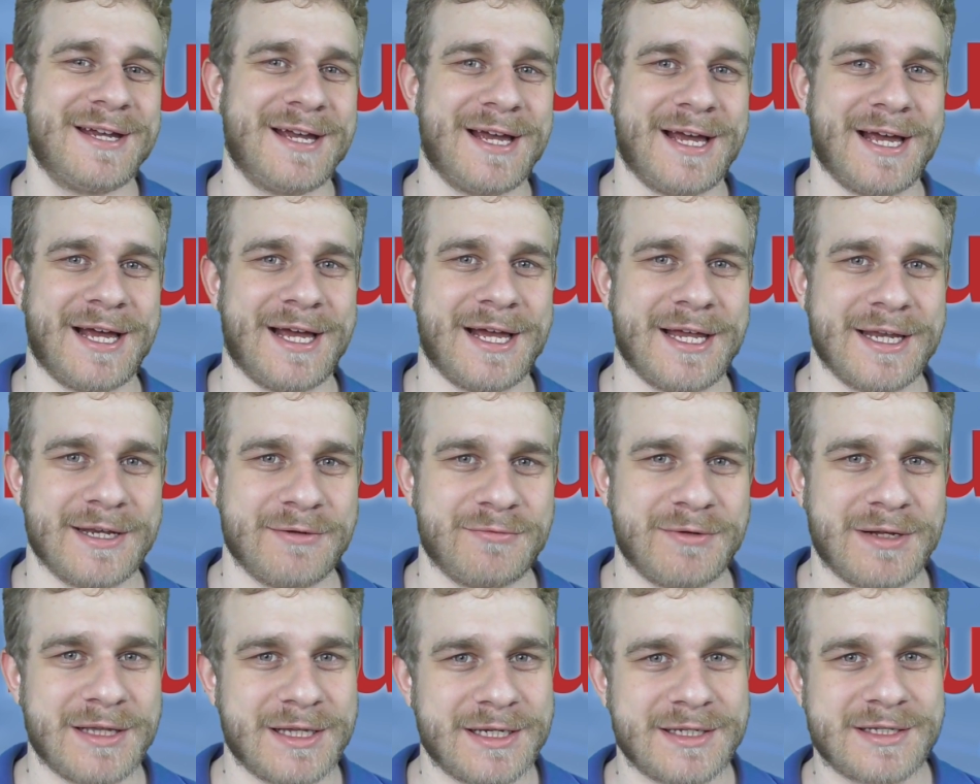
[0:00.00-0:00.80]

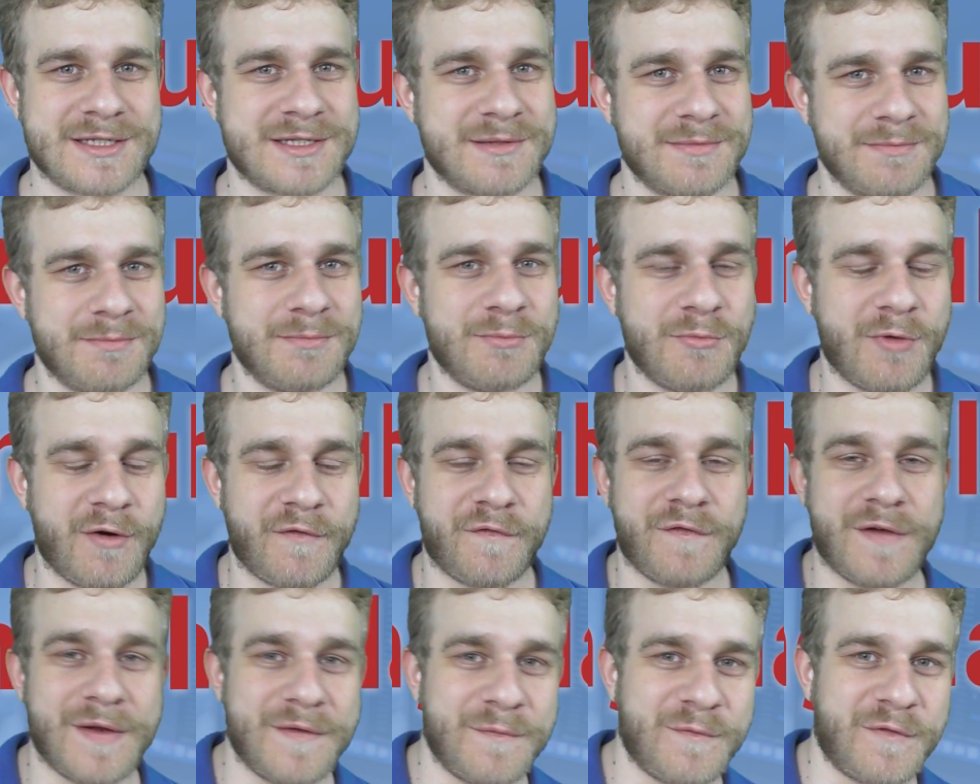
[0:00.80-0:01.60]
And well, it's more
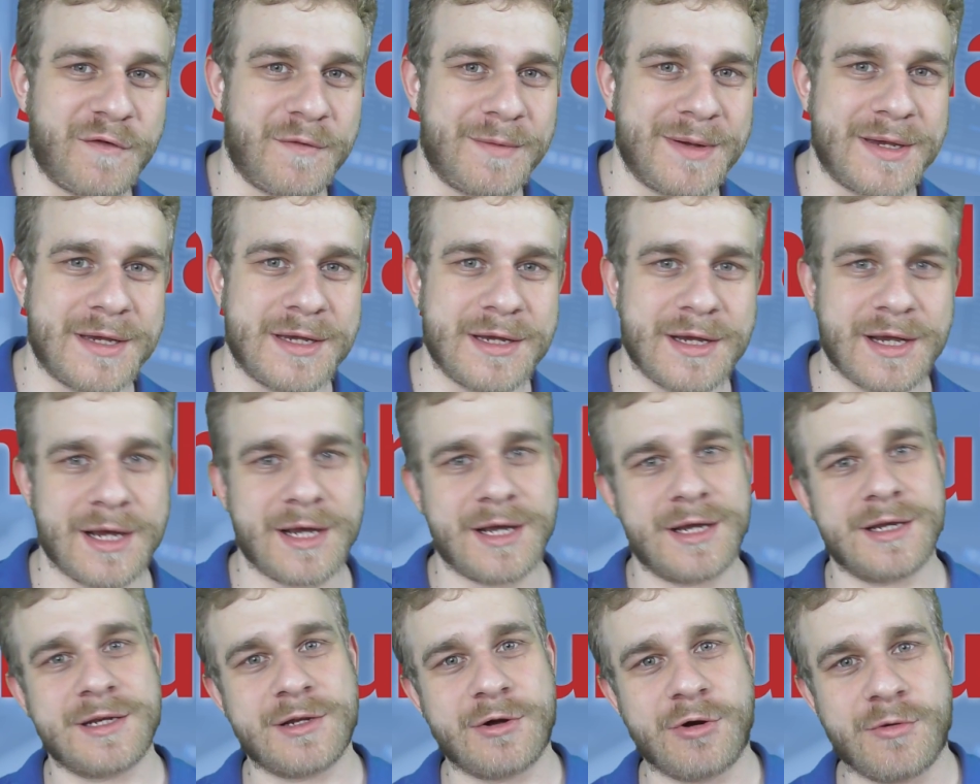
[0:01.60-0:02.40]
fun for me
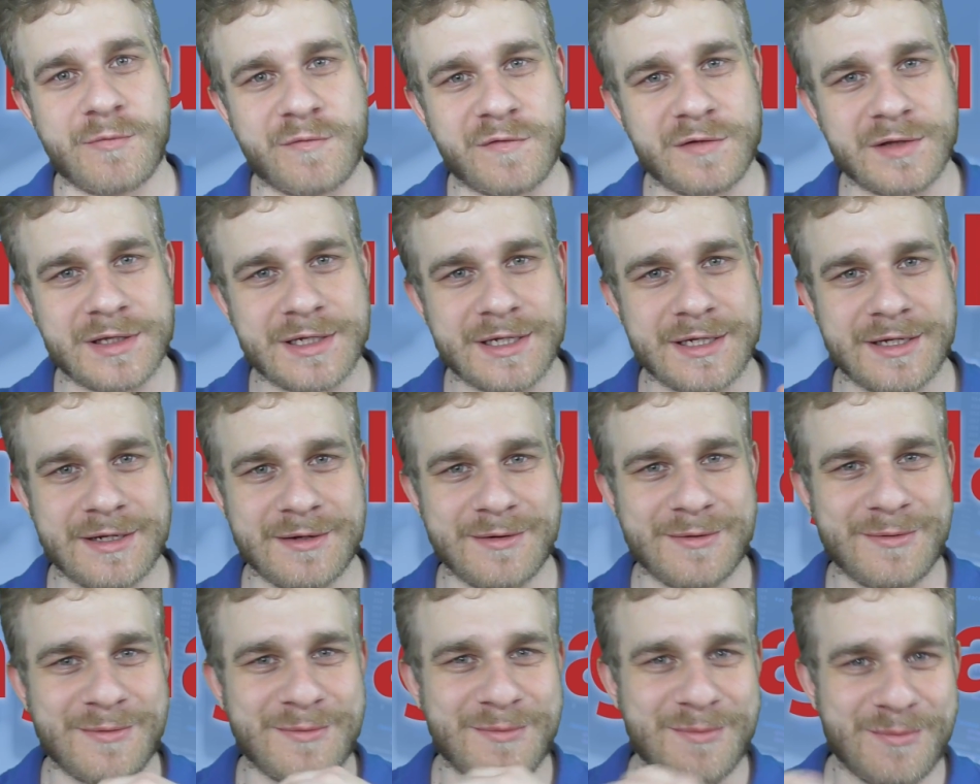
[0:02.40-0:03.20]
and
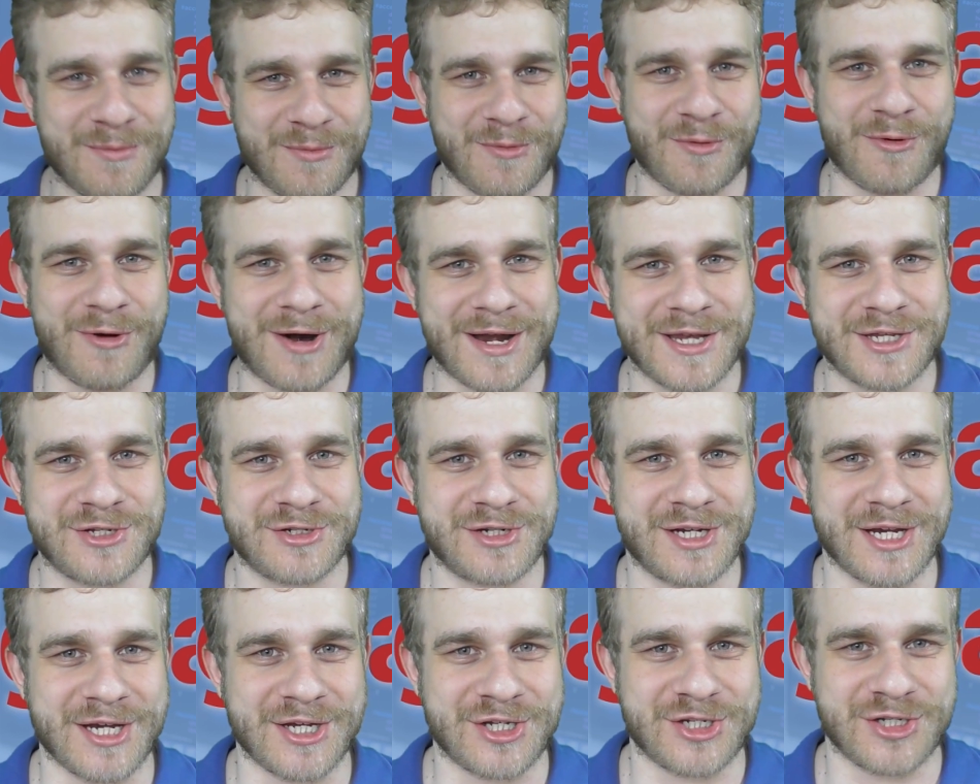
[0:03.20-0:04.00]
hopefully more
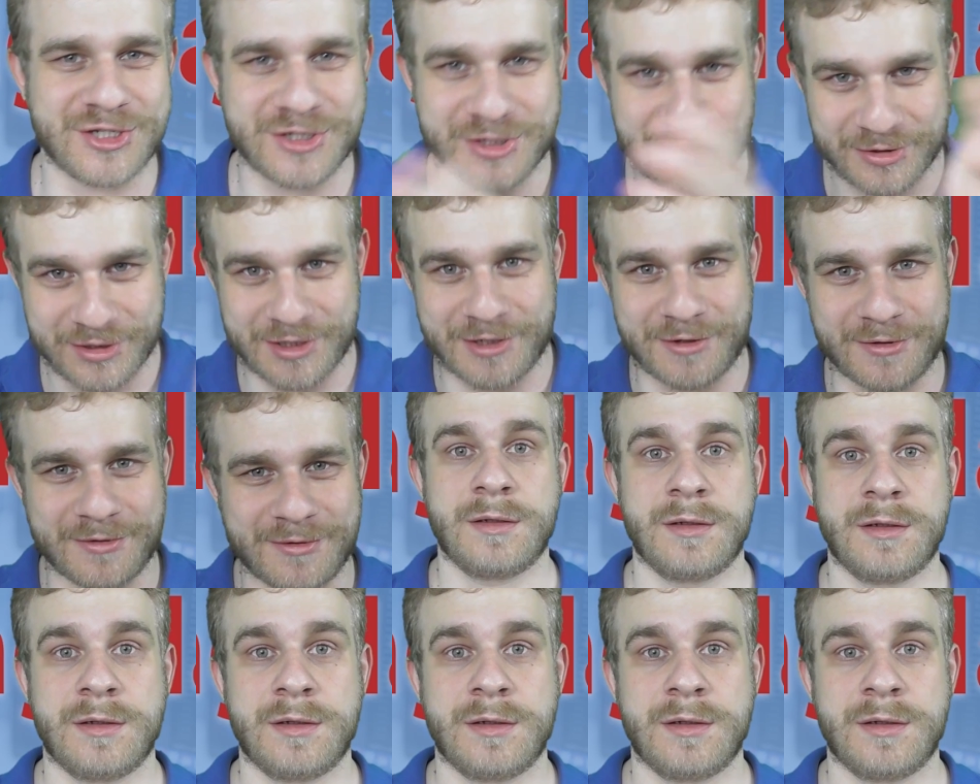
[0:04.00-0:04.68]
education to you.